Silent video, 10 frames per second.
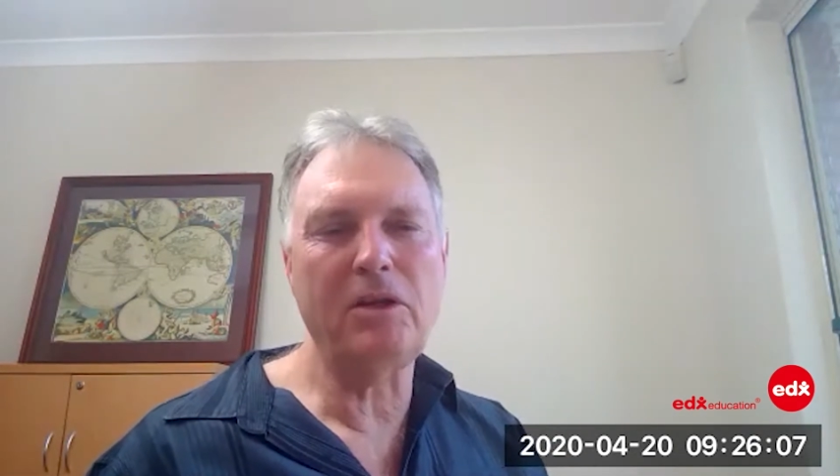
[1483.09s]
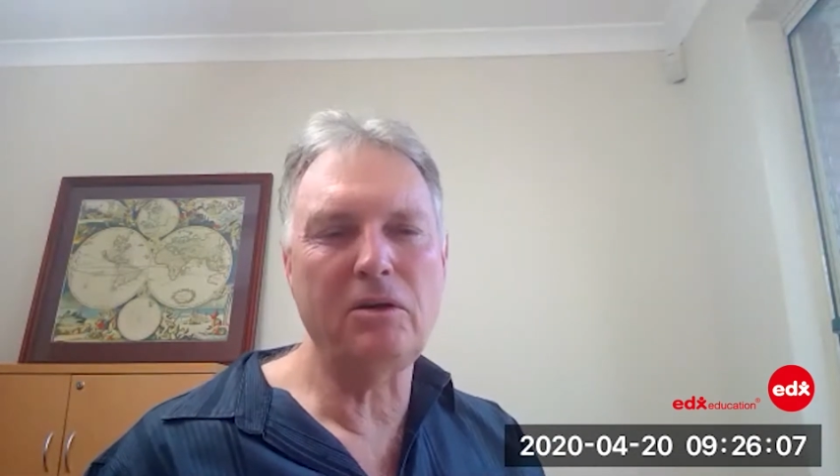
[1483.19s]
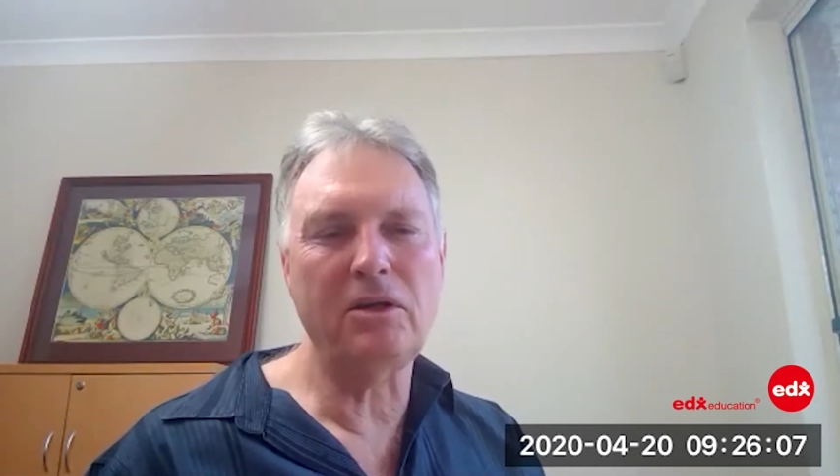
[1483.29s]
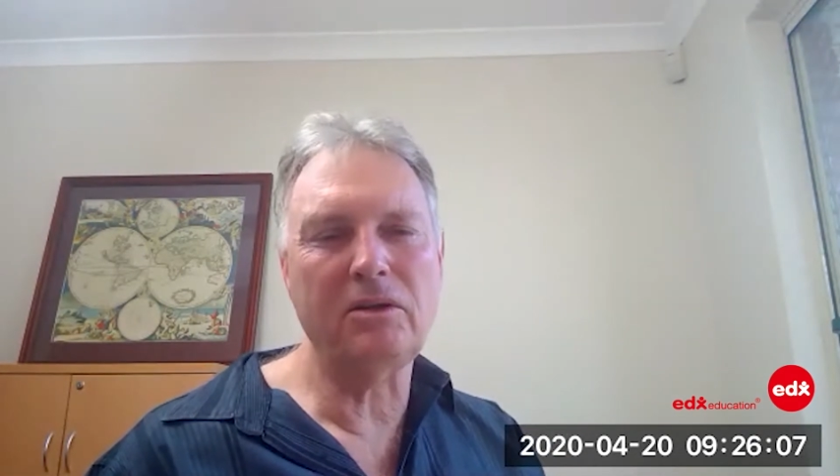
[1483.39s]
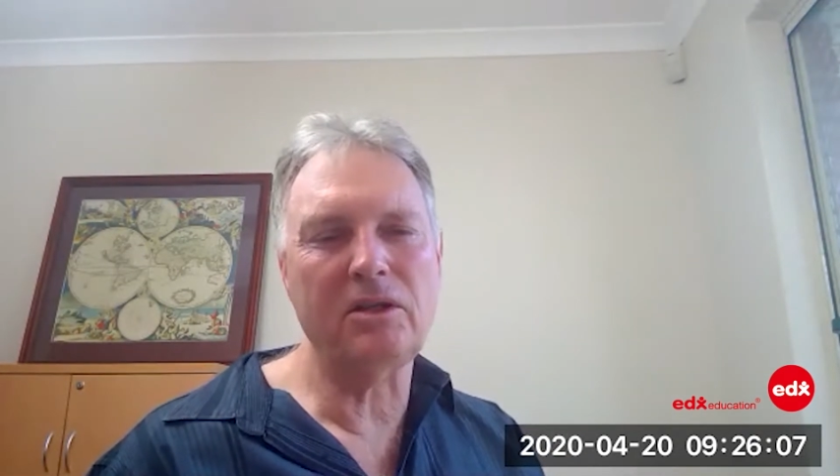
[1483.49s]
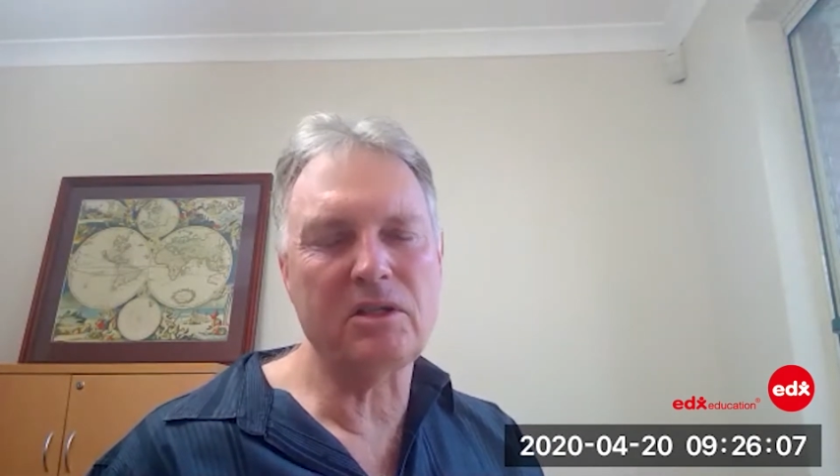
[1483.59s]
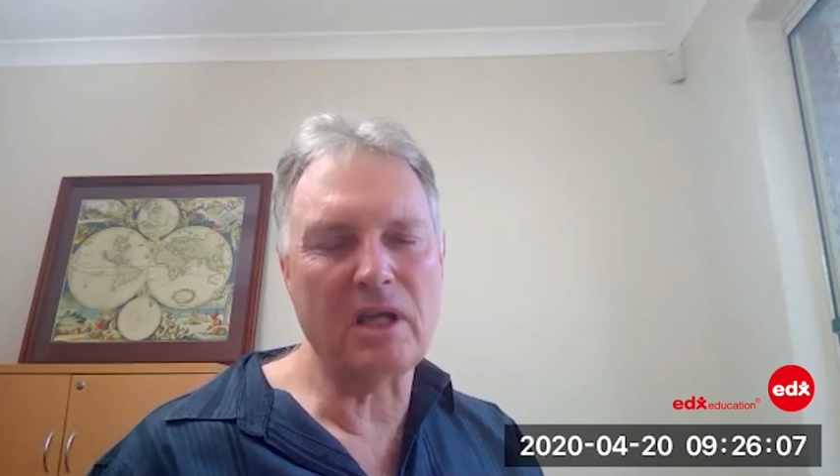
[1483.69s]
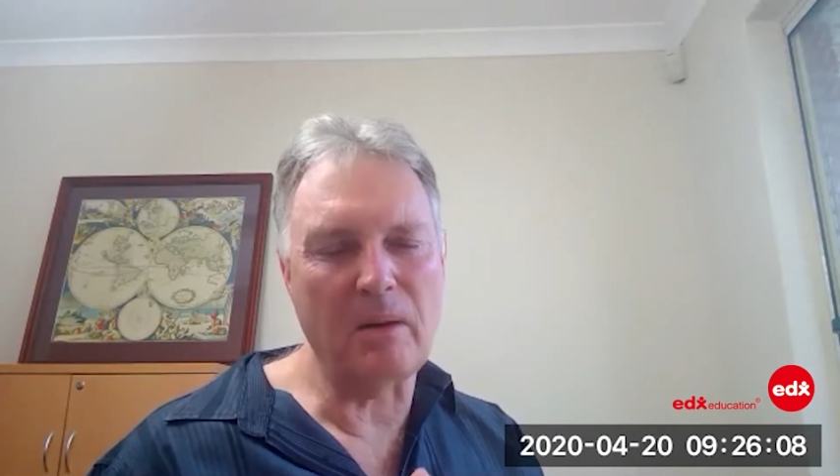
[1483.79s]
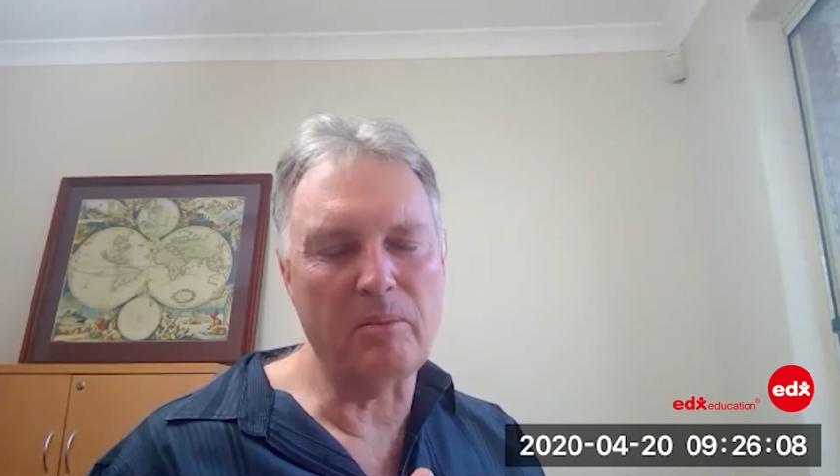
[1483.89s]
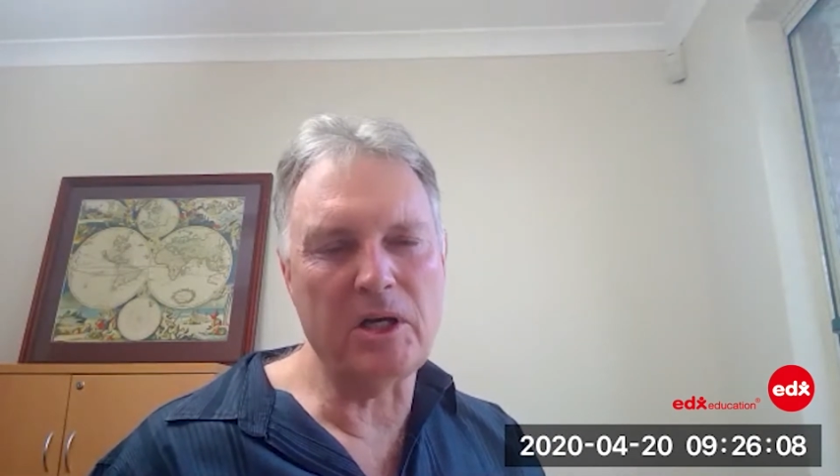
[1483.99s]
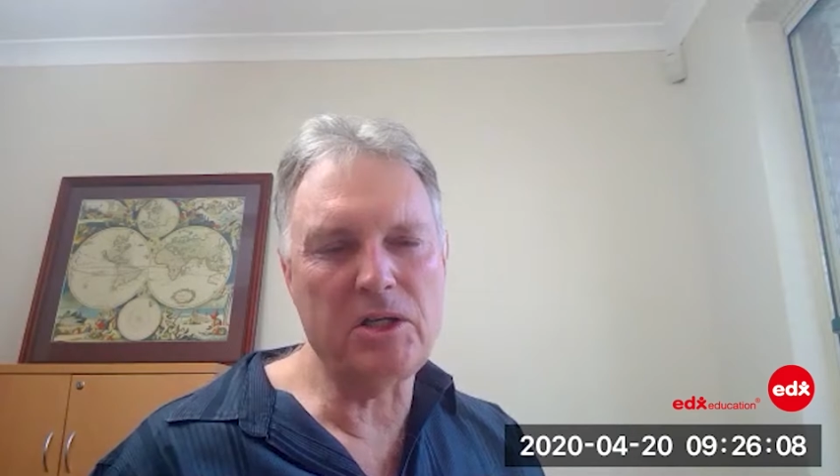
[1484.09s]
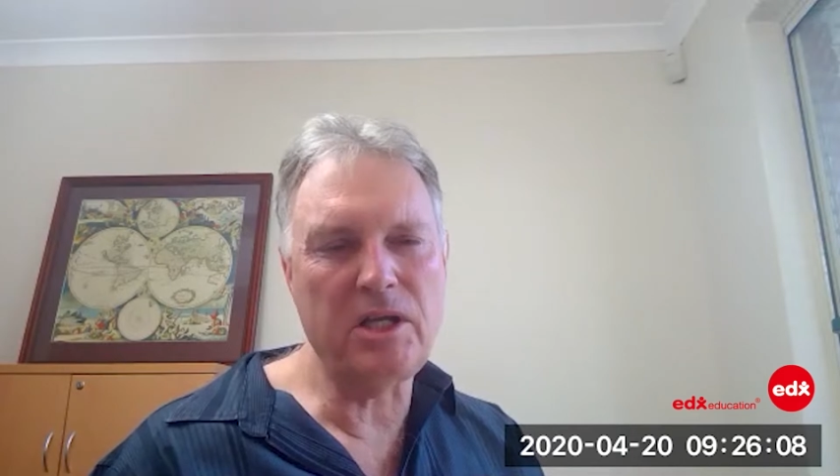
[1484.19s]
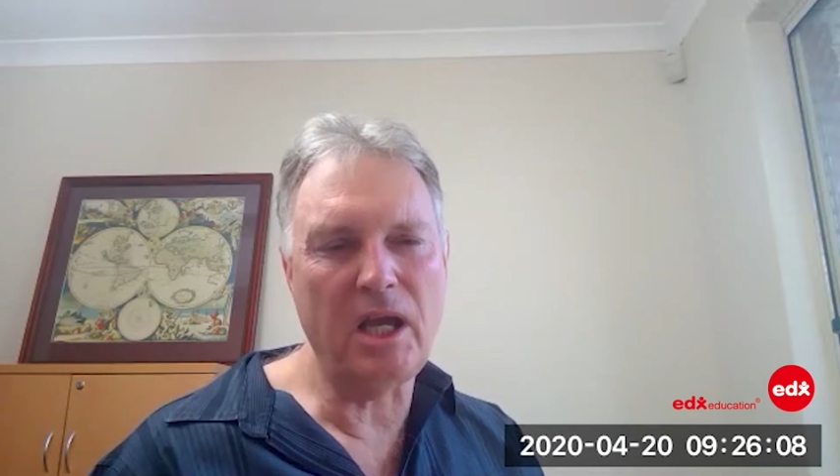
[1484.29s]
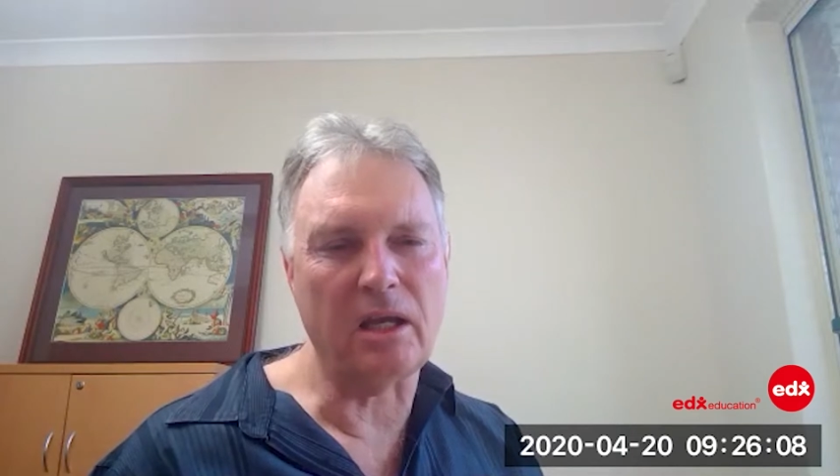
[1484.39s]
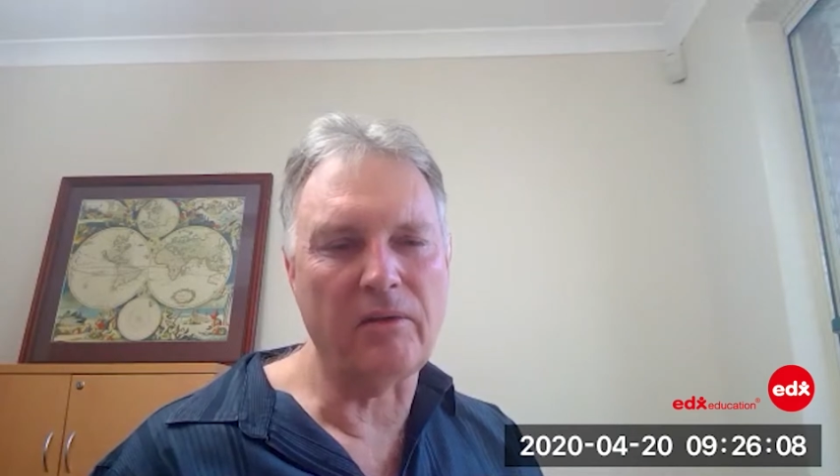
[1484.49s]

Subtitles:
doing this bridge 10.